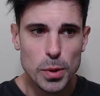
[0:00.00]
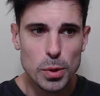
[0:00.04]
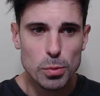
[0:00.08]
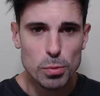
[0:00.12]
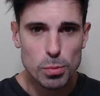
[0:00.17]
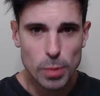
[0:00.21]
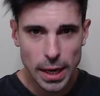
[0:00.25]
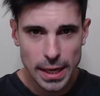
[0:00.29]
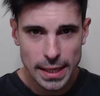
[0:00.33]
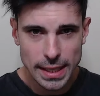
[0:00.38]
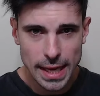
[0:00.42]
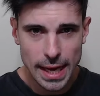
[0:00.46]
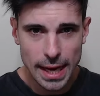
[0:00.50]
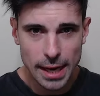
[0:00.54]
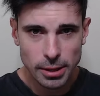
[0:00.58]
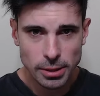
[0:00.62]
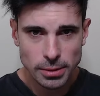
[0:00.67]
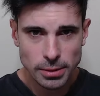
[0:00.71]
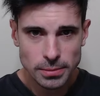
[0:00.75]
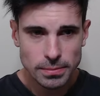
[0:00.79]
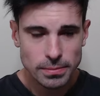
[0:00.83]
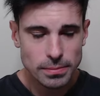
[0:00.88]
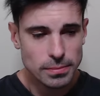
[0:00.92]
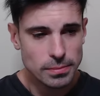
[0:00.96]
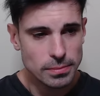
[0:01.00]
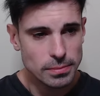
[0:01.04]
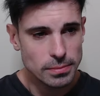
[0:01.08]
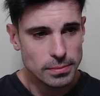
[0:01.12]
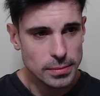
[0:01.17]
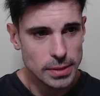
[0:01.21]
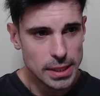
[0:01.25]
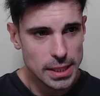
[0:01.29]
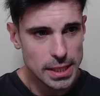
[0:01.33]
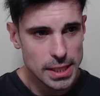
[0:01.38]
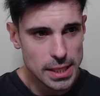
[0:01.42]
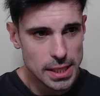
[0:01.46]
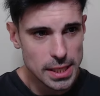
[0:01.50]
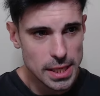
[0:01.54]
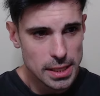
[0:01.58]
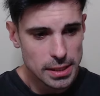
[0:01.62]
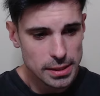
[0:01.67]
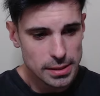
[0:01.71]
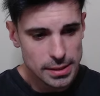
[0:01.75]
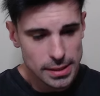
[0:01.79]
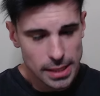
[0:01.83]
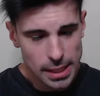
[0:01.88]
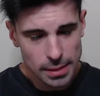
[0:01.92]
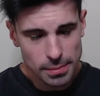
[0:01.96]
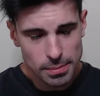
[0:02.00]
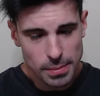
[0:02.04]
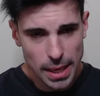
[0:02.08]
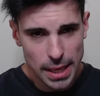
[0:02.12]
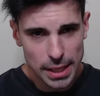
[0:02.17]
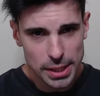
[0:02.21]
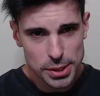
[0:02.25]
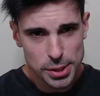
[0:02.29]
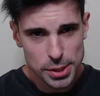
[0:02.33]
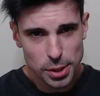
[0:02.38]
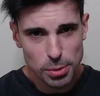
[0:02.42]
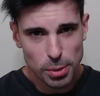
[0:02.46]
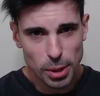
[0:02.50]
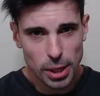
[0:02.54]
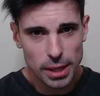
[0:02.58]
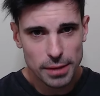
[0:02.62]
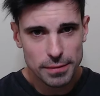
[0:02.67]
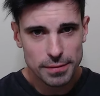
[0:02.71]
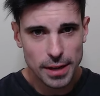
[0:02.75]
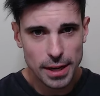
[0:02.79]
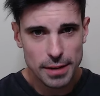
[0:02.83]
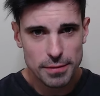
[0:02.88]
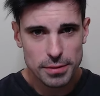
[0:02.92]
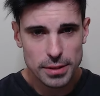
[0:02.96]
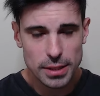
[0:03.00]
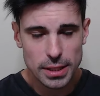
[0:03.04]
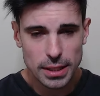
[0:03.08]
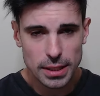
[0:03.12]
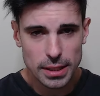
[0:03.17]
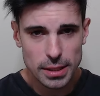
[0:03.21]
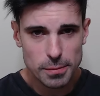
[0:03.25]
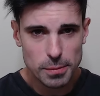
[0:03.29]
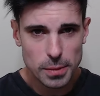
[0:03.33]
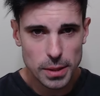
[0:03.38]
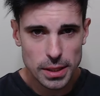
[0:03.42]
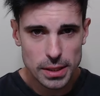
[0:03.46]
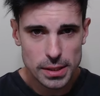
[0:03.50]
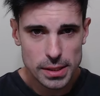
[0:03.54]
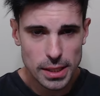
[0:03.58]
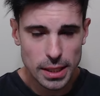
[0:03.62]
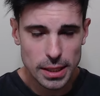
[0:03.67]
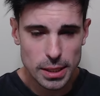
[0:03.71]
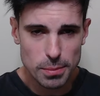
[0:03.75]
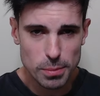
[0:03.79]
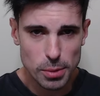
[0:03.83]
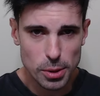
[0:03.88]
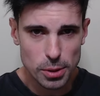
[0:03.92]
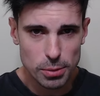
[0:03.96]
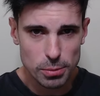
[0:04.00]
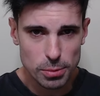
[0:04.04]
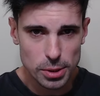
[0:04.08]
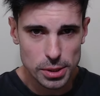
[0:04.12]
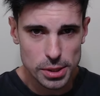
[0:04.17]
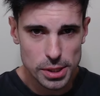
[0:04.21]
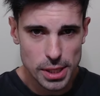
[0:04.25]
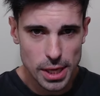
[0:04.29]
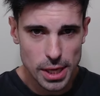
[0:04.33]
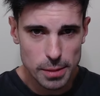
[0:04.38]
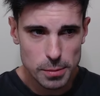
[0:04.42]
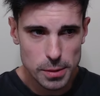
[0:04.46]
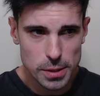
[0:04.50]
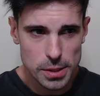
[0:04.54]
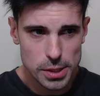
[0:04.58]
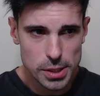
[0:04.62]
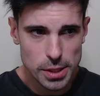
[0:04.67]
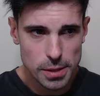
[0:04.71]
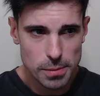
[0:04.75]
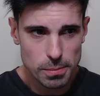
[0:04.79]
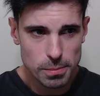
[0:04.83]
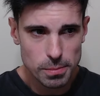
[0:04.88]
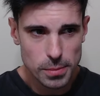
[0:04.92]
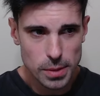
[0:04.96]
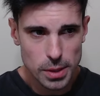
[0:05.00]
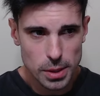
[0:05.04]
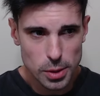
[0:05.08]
Right now, he didn't manage to qualify for the Olympics at the Bern World Championship,